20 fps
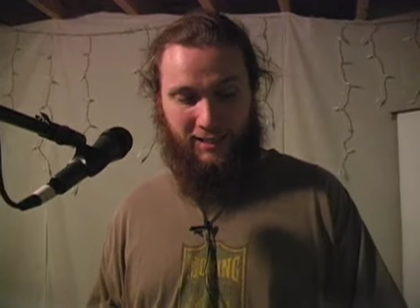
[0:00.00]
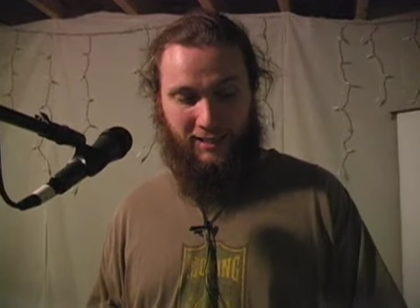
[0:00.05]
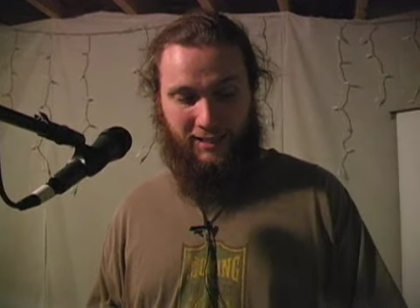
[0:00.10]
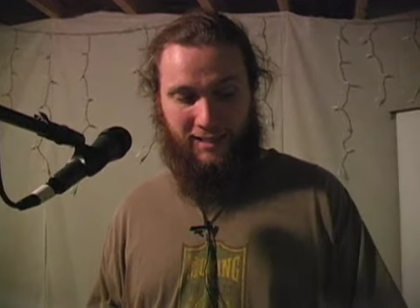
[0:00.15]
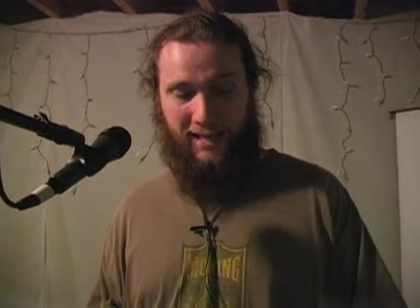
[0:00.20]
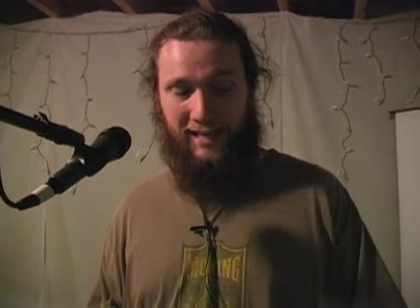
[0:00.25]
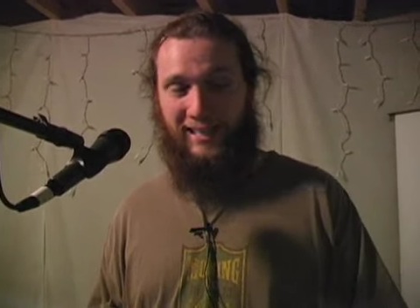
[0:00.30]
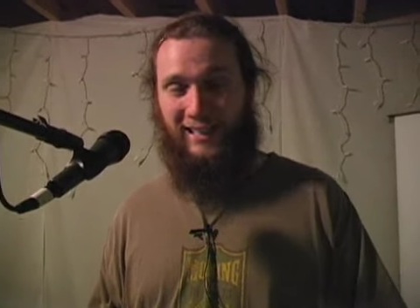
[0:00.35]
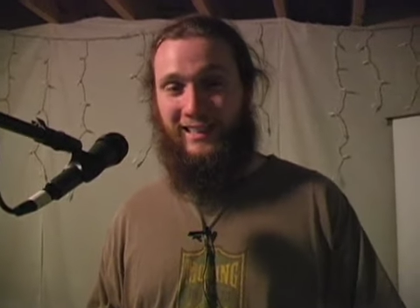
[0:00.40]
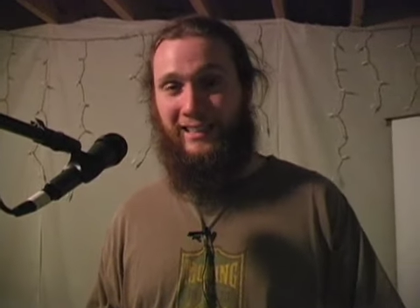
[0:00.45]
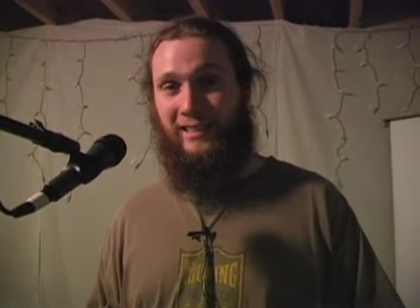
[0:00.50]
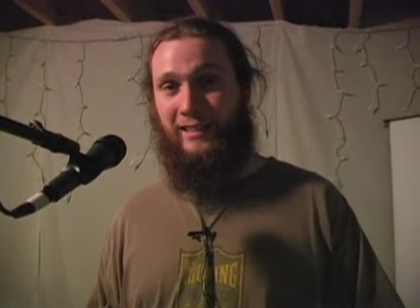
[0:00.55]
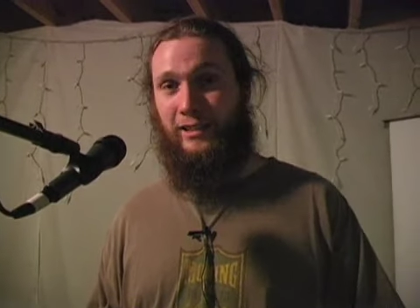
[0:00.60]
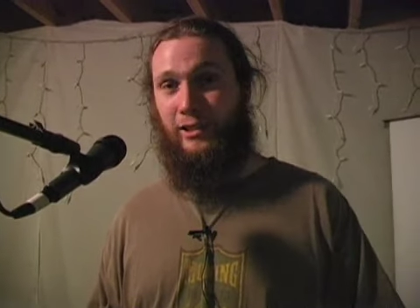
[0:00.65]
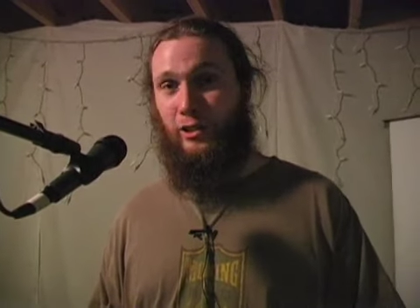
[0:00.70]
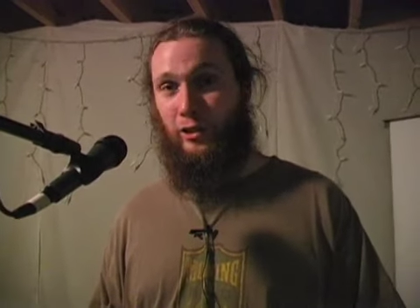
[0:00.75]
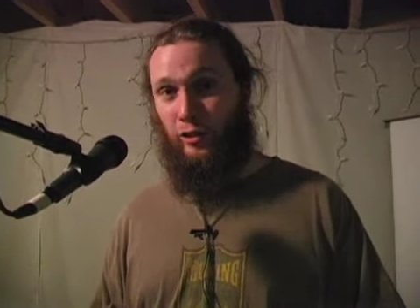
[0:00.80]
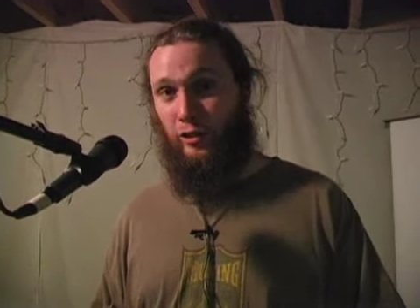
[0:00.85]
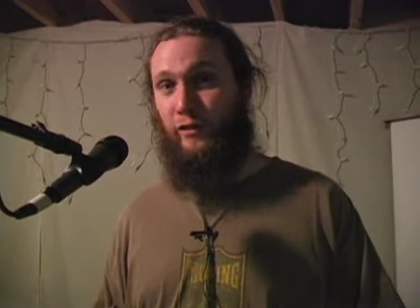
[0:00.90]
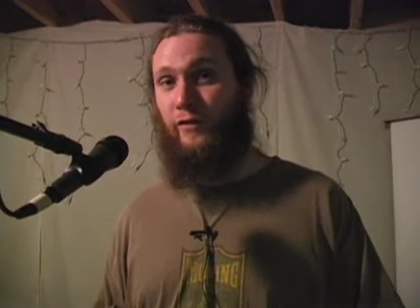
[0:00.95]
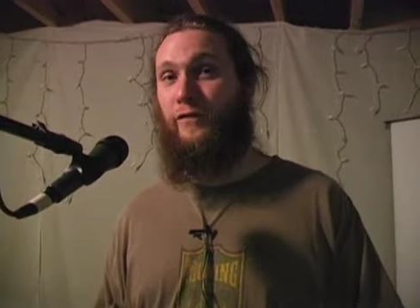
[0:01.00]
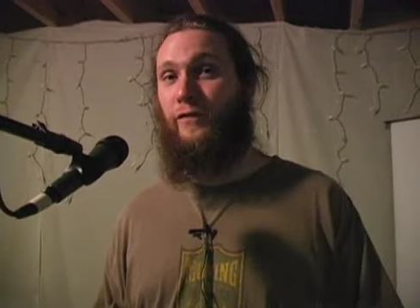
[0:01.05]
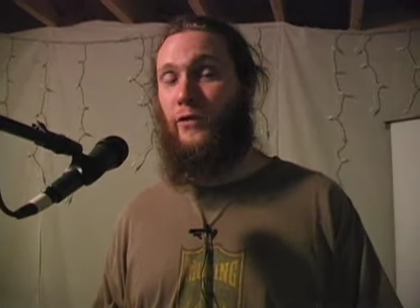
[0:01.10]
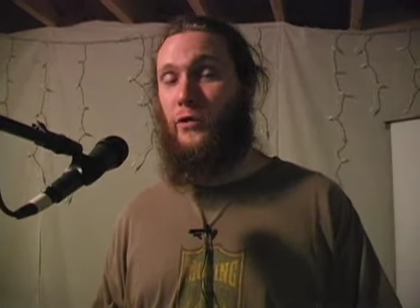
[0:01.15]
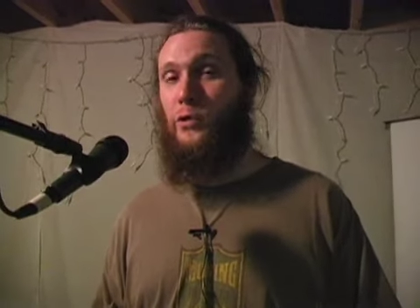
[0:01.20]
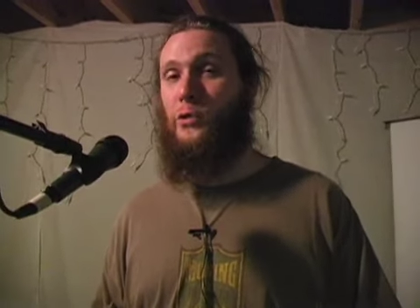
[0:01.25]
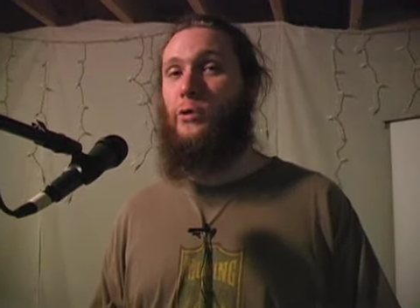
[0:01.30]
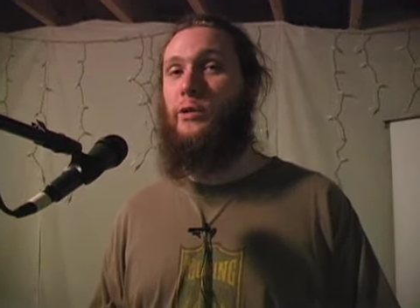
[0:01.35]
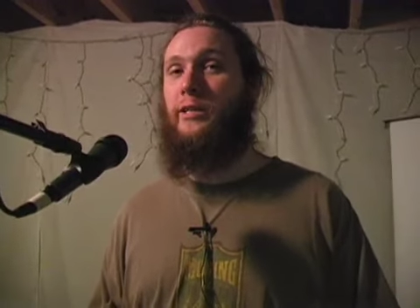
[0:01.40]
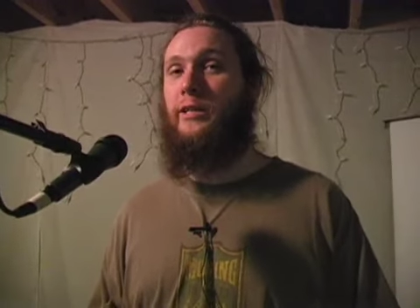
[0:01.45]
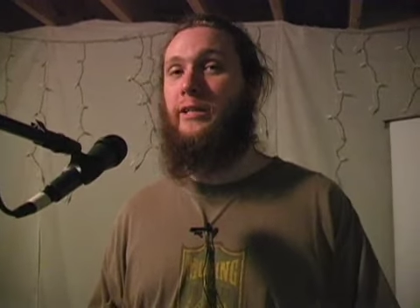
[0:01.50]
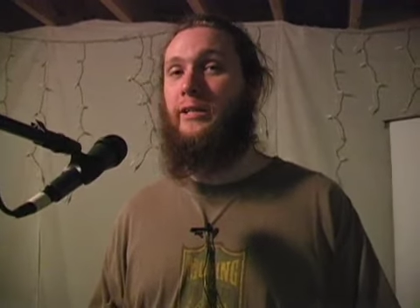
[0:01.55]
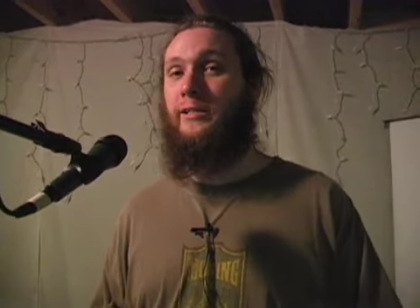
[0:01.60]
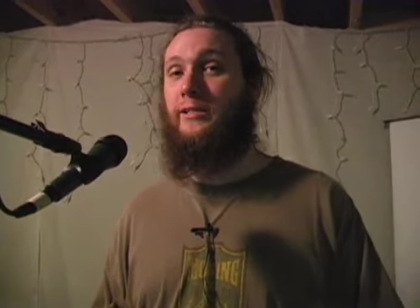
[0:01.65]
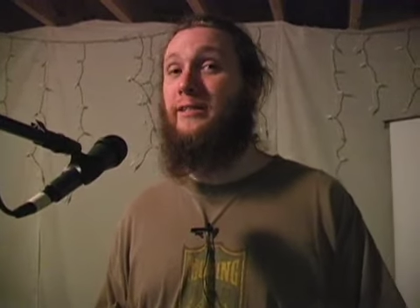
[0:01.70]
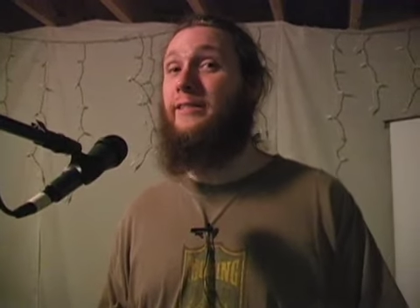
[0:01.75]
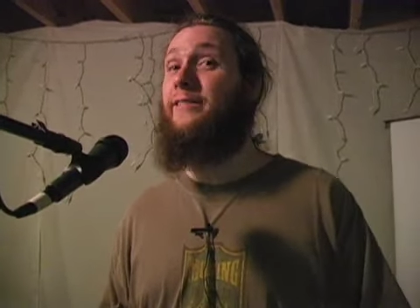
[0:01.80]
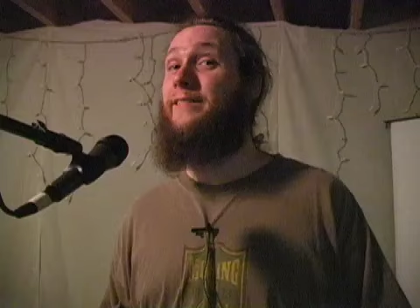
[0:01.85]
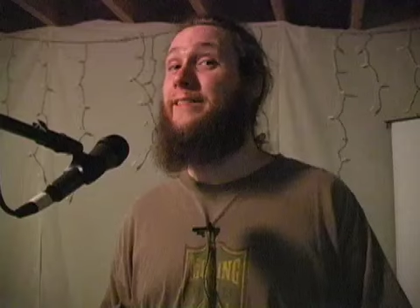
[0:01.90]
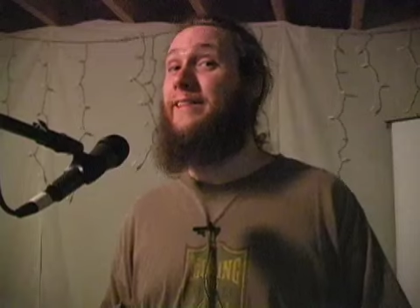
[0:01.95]
getting good food
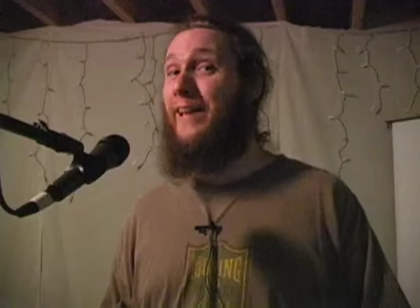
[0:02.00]
is